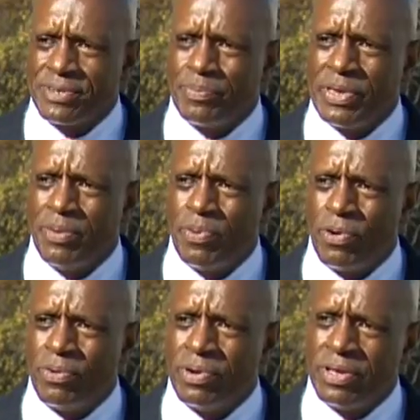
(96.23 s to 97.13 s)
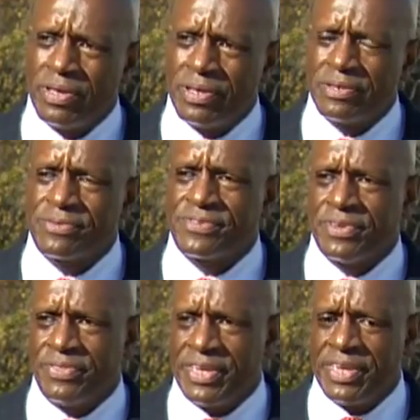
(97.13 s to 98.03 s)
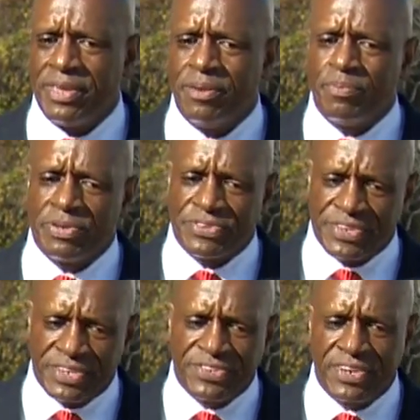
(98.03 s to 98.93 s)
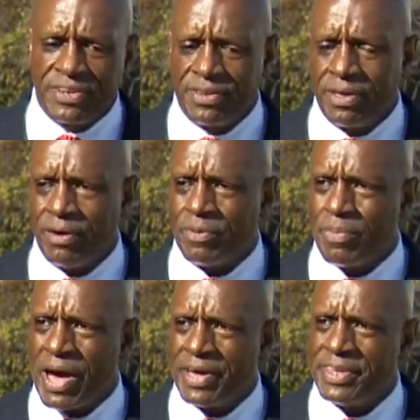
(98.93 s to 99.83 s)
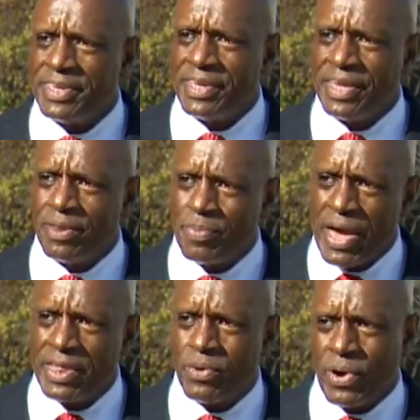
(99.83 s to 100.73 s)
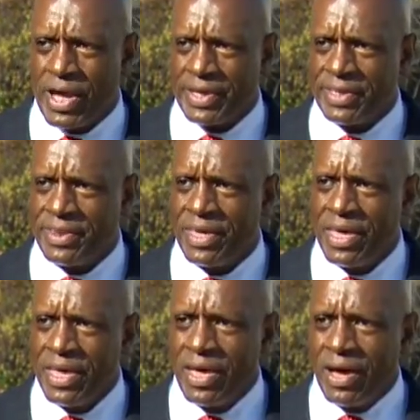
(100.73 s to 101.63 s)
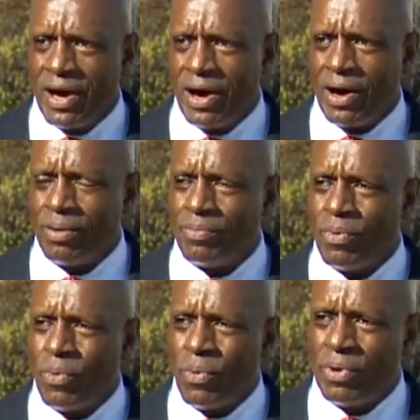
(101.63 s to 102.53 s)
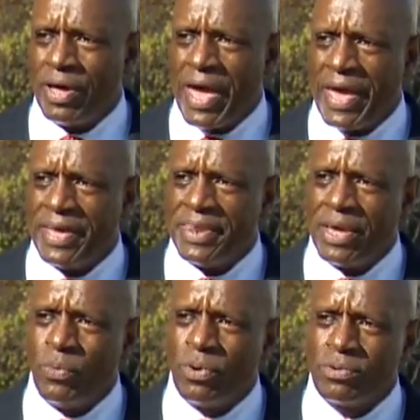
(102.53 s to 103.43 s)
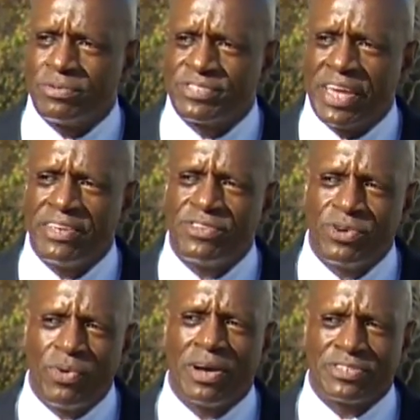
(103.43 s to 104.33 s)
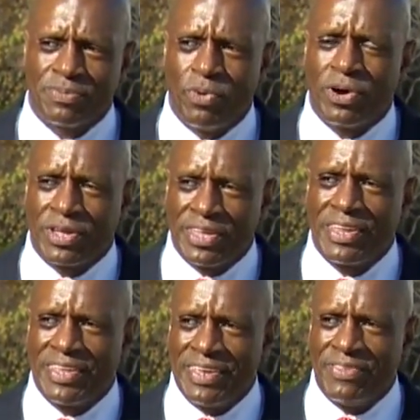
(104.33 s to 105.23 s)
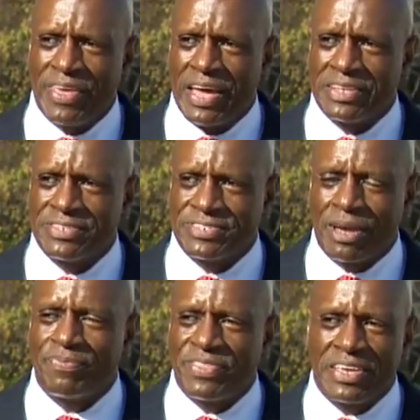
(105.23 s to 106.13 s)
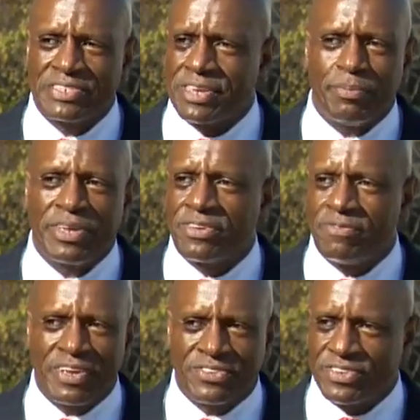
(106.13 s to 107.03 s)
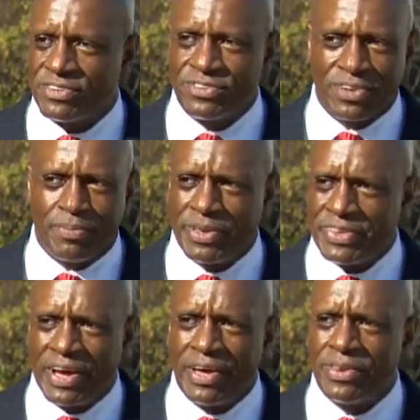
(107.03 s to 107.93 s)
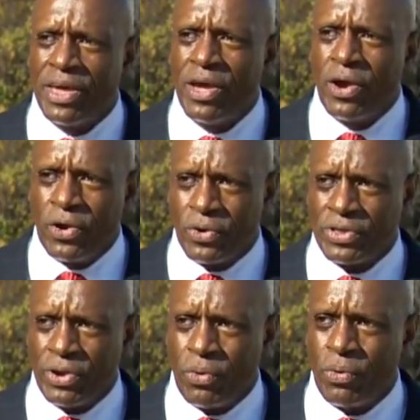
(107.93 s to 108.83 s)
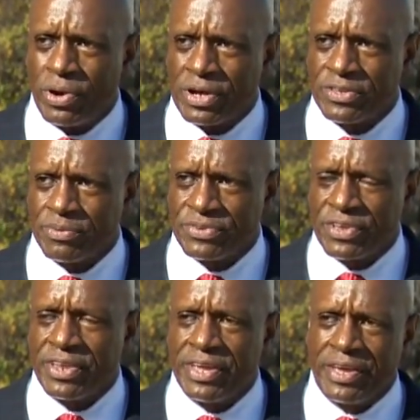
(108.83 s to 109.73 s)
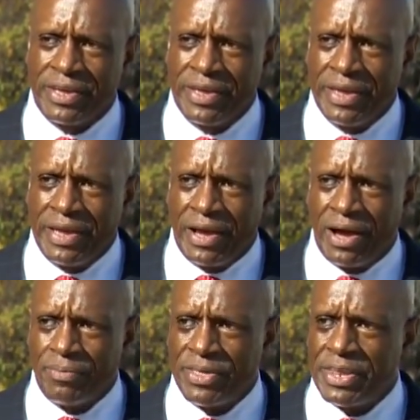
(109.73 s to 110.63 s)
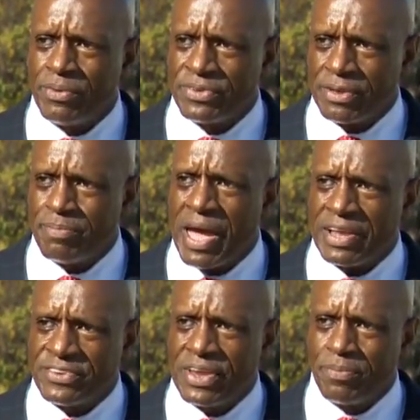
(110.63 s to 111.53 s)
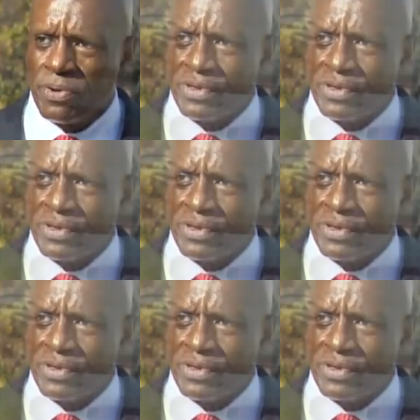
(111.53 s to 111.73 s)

some people is the position of the body in the paddy wagon. Um, and it will say to us more clearly that something, some intervention should have been done earlier on because it was clear um, that he was in bad shape.